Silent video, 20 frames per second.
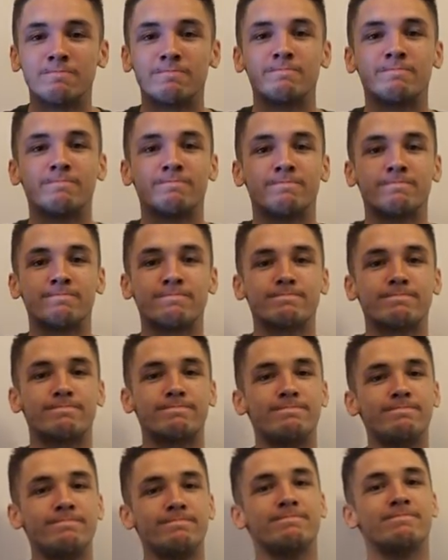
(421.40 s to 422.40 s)

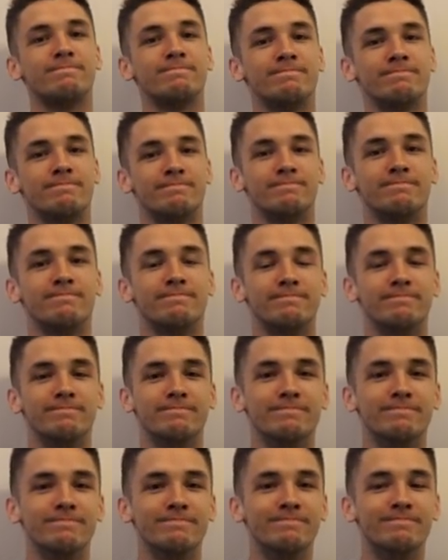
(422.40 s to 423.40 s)

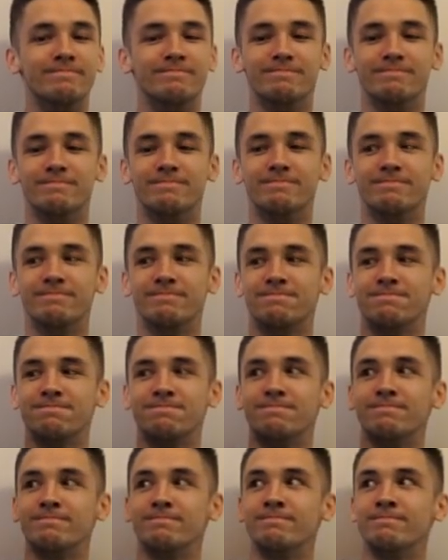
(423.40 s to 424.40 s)

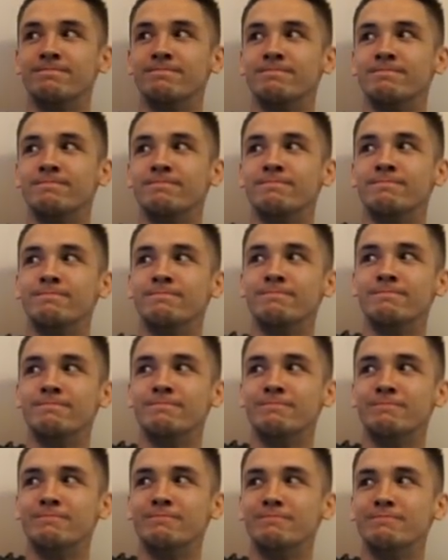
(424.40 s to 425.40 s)

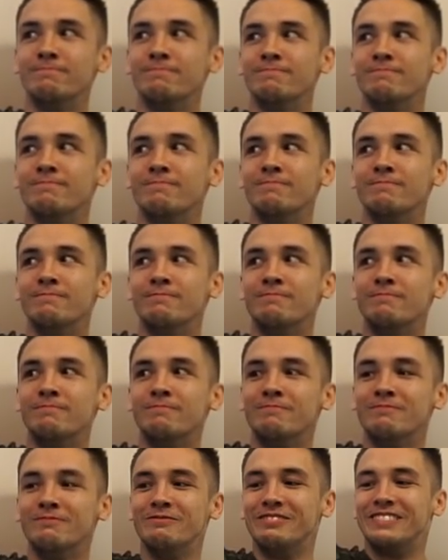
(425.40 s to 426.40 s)

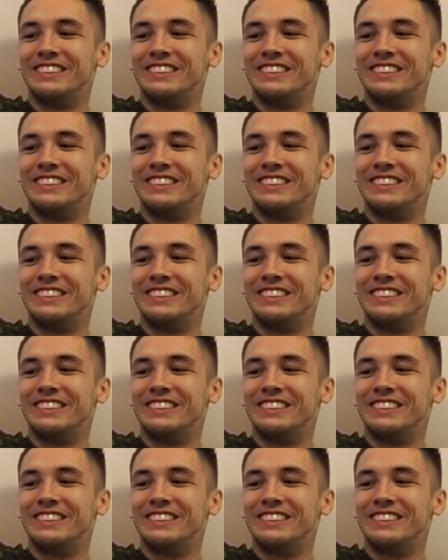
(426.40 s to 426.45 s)
(silent)